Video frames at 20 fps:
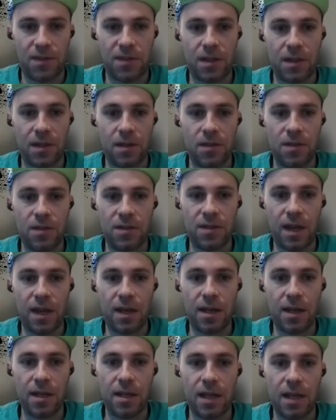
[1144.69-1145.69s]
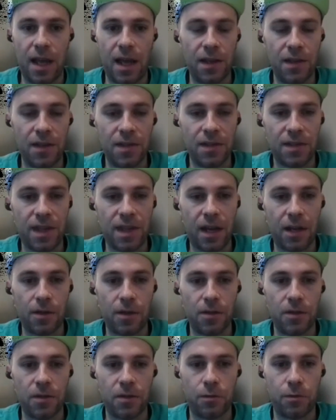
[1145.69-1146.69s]
starts cycling and
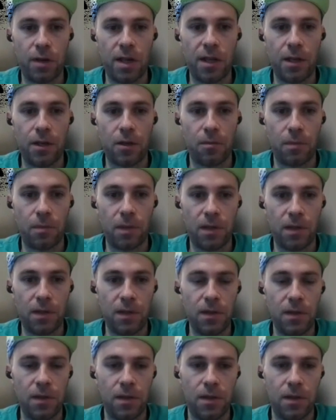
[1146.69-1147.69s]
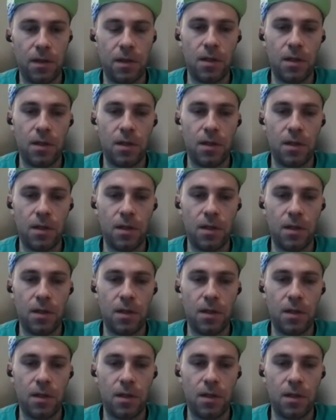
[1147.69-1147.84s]
cycles really committed